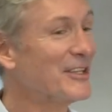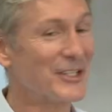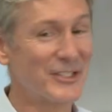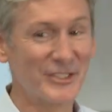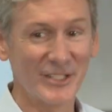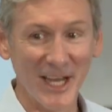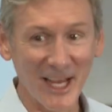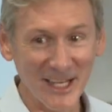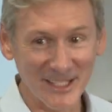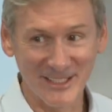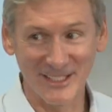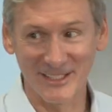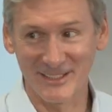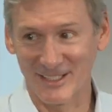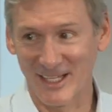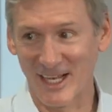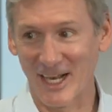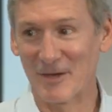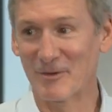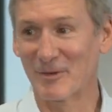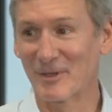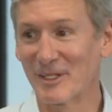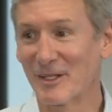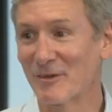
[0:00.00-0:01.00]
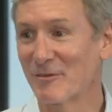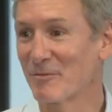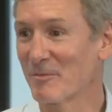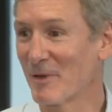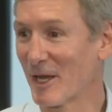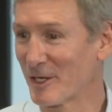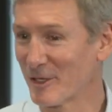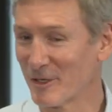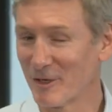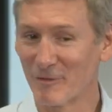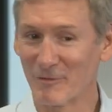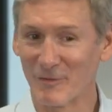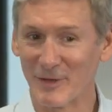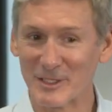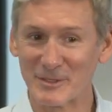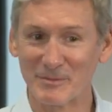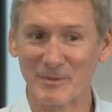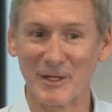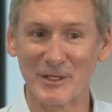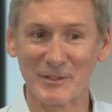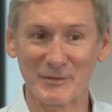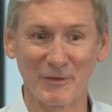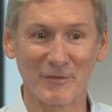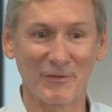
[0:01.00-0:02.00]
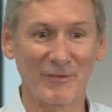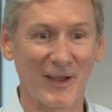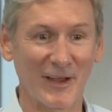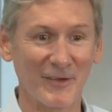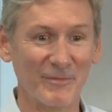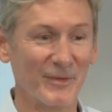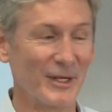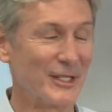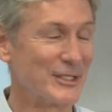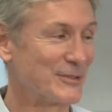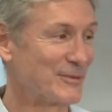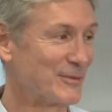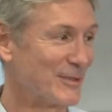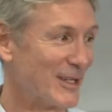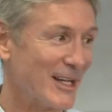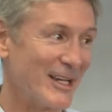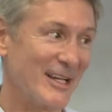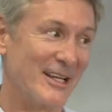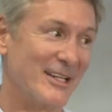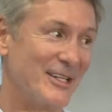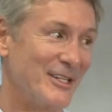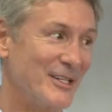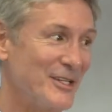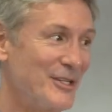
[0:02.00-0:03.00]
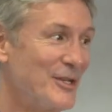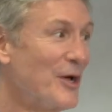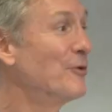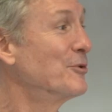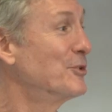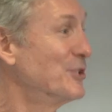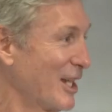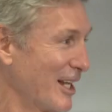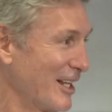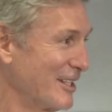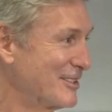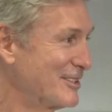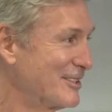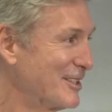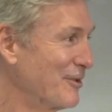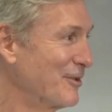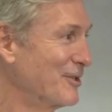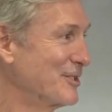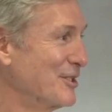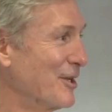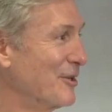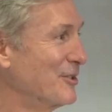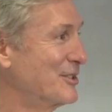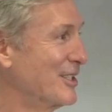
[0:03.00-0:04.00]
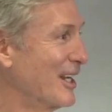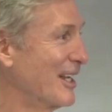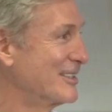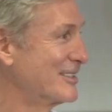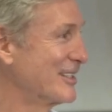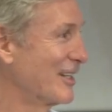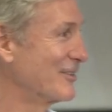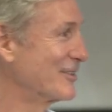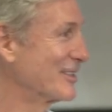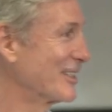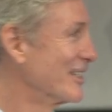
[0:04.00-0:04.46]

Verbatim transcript: the chances that I would live with my girlfriend's parents for five months were not, no chance. There was no chance I was